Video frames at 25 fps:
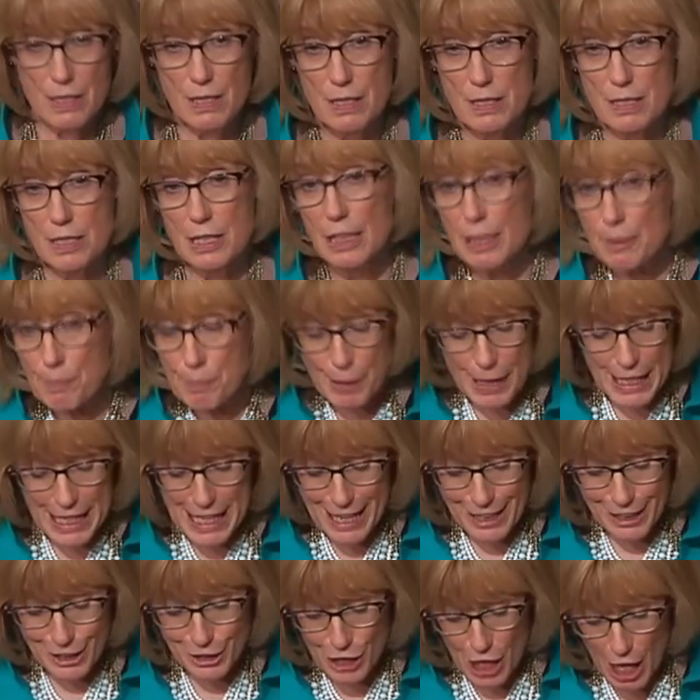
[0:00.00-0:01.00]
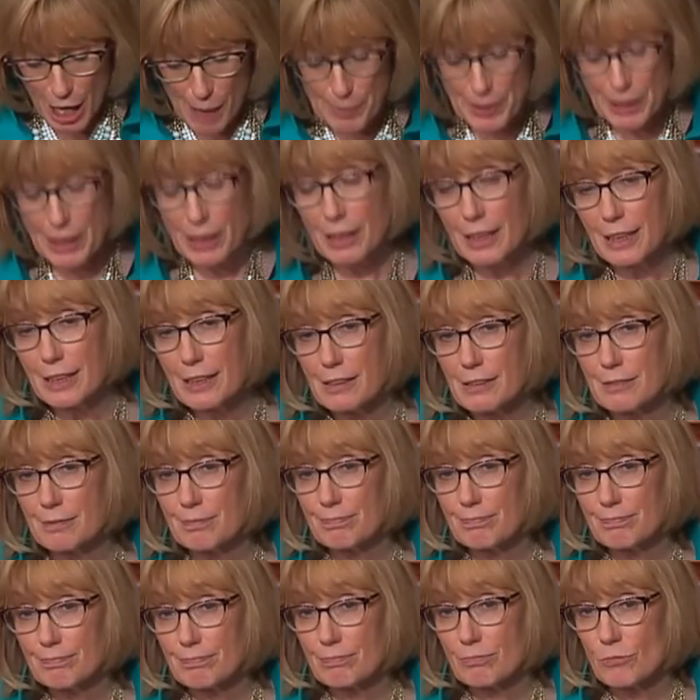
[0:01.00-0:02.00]
To compete economically
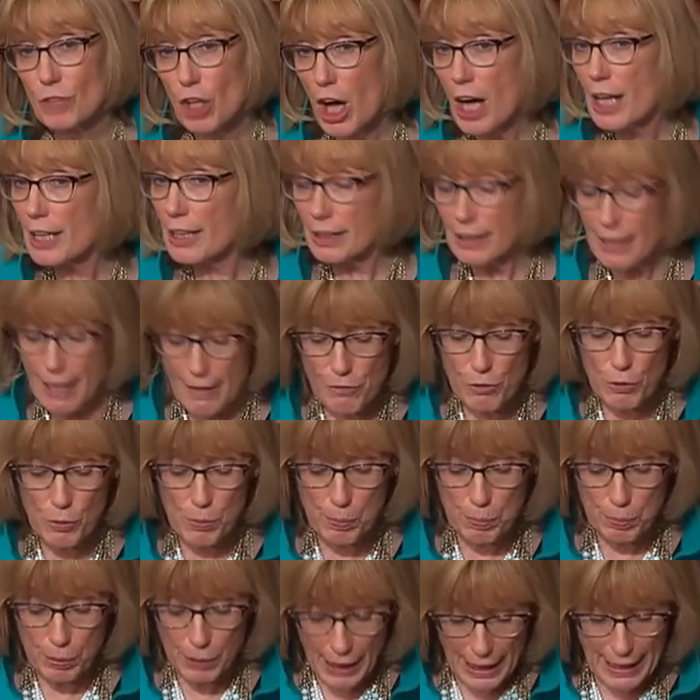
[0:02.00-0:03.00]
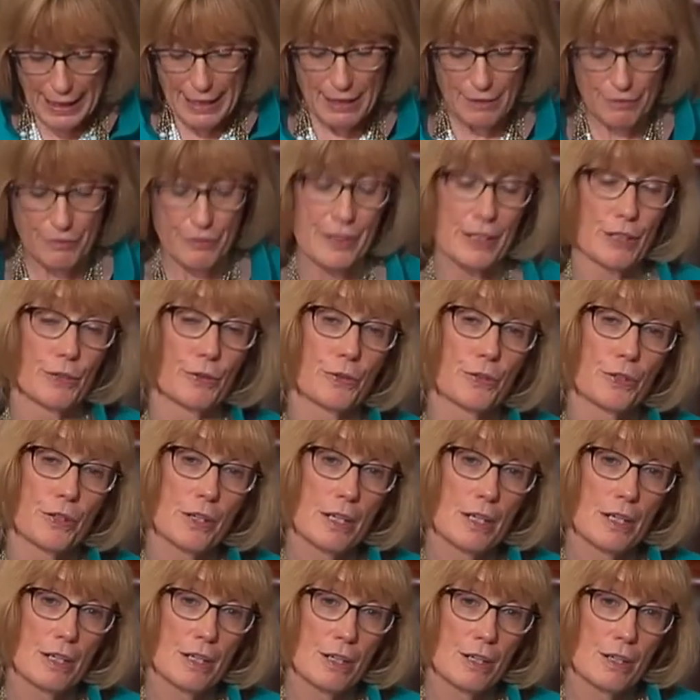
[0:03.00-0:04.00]
on a level playing field,
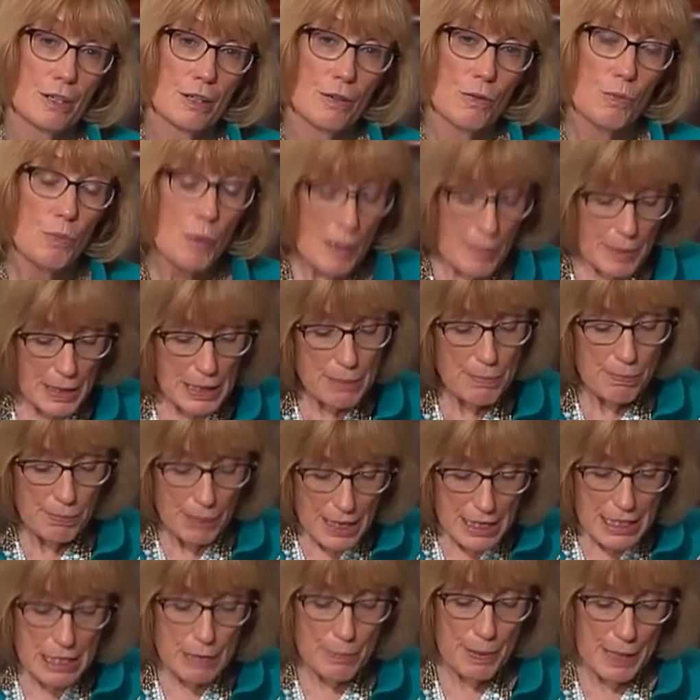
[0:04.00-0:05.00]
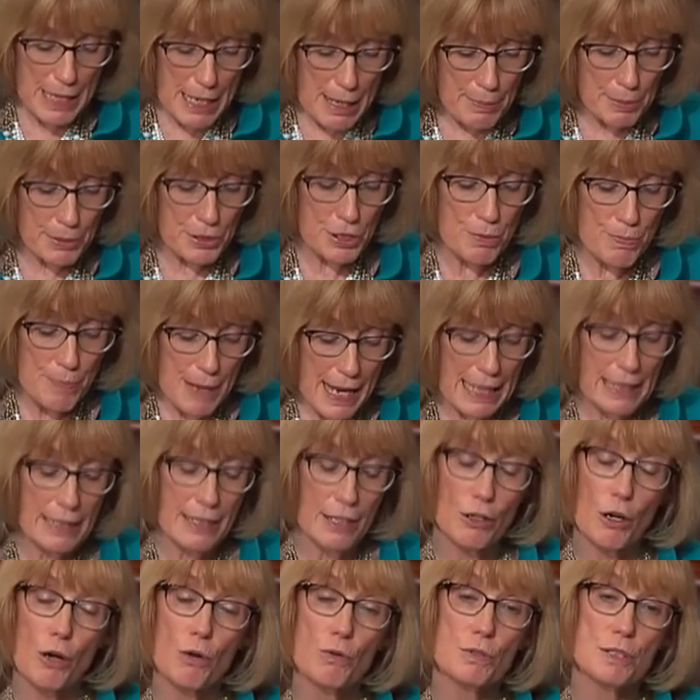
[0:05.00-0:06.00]
women must be able to make
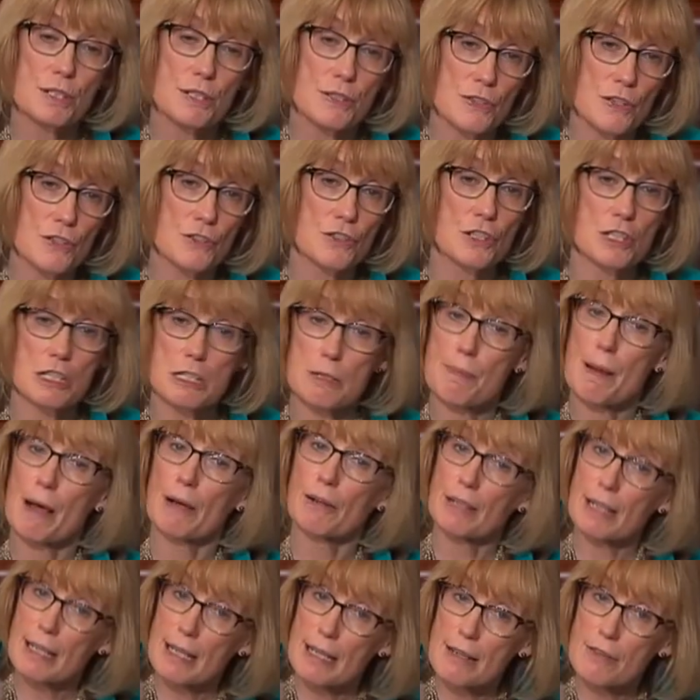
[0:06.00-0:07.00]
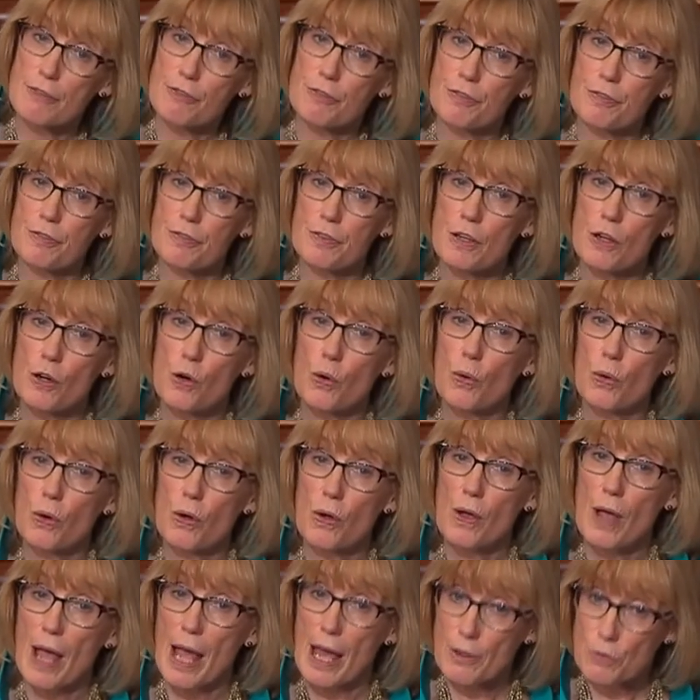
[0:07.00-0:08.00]
their own decisions about if
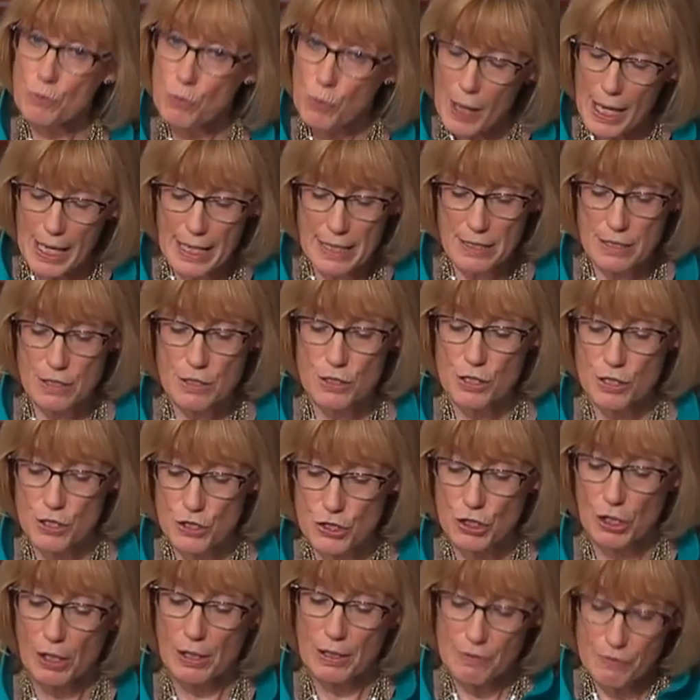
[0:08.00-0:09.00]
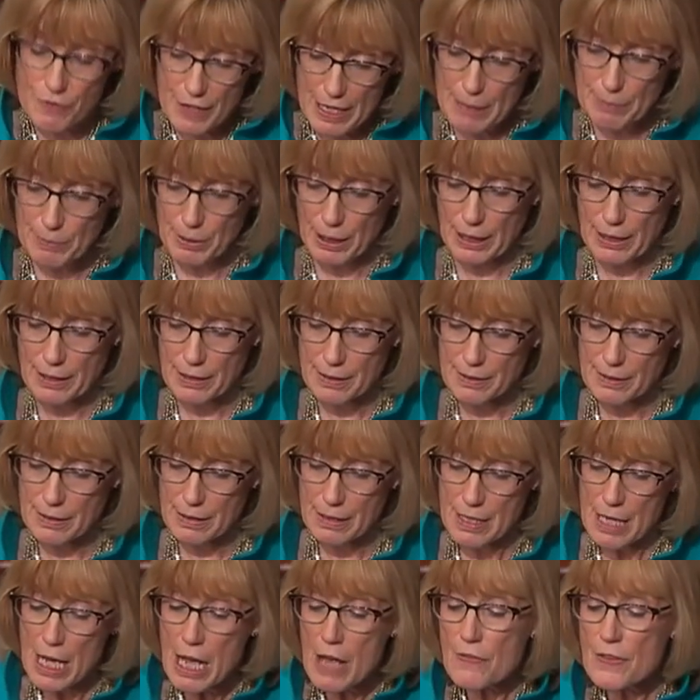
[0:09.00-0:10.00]
and when to start a family.
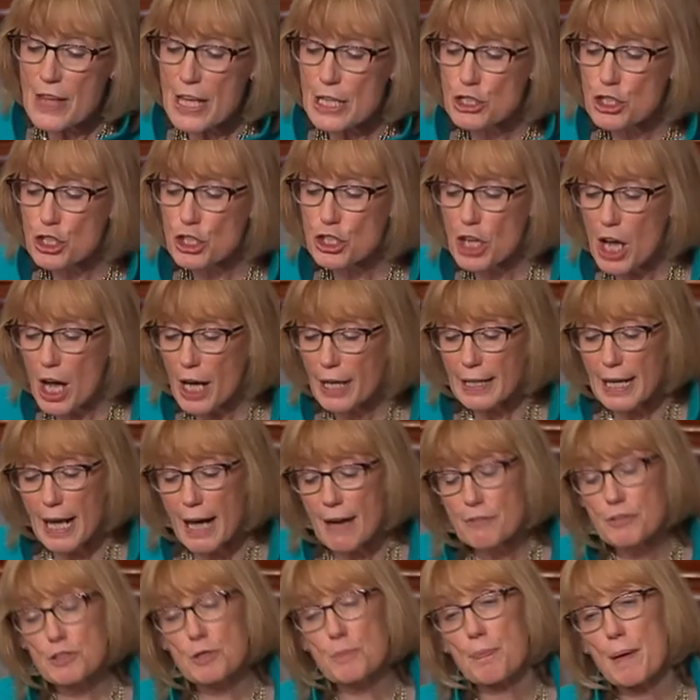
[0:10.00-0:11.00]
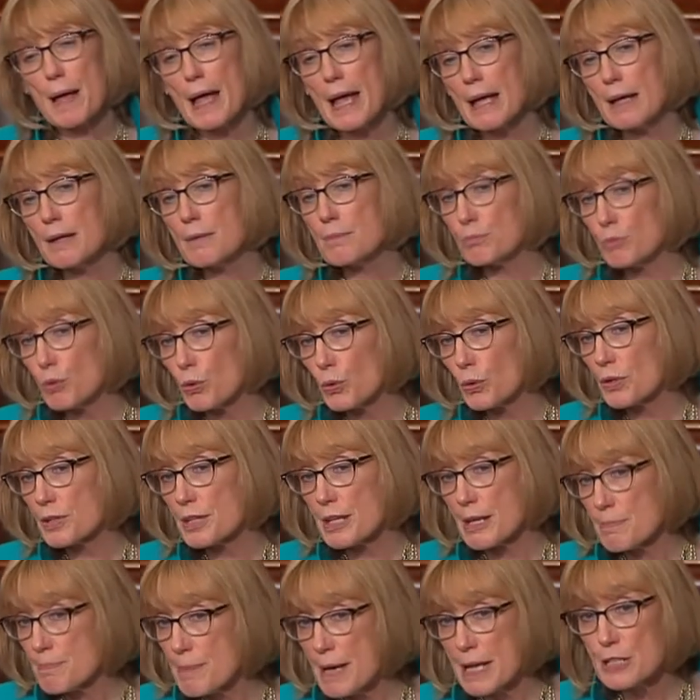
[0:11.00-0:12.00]
They should not have to pay more
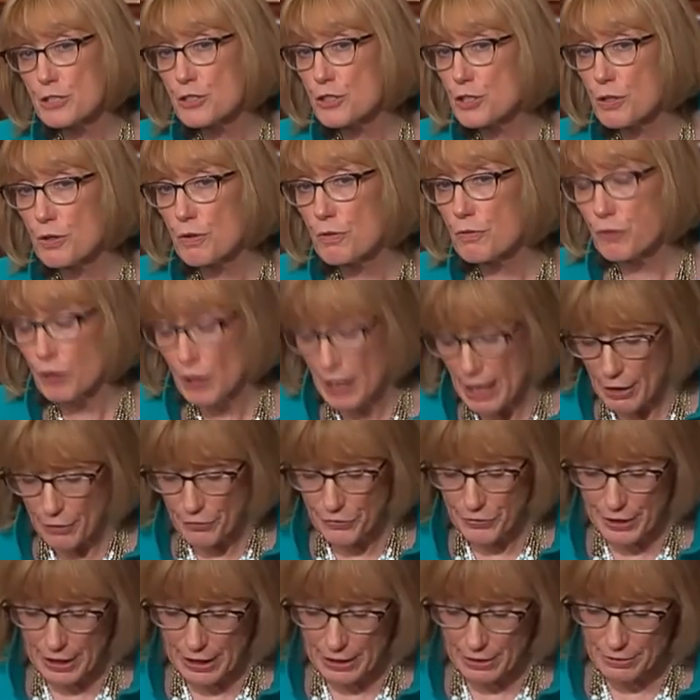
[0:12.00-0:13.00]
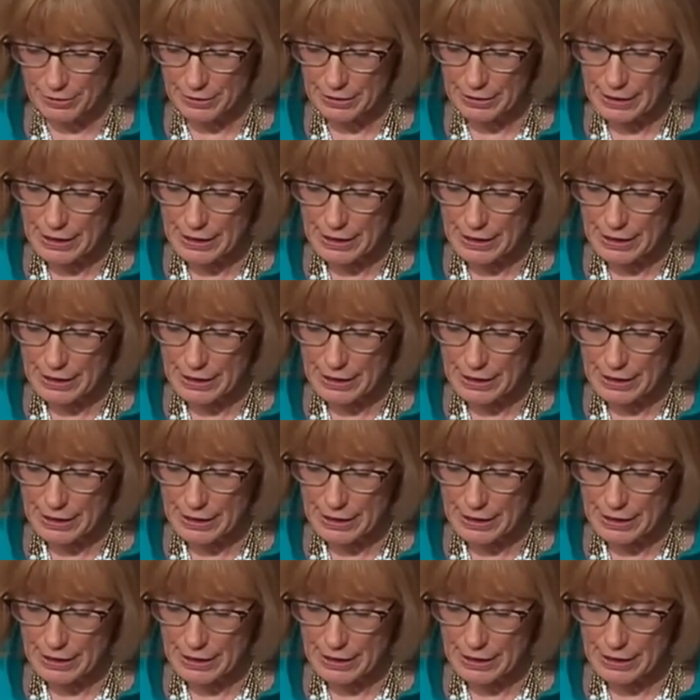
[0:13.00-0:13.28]
than men do for health care,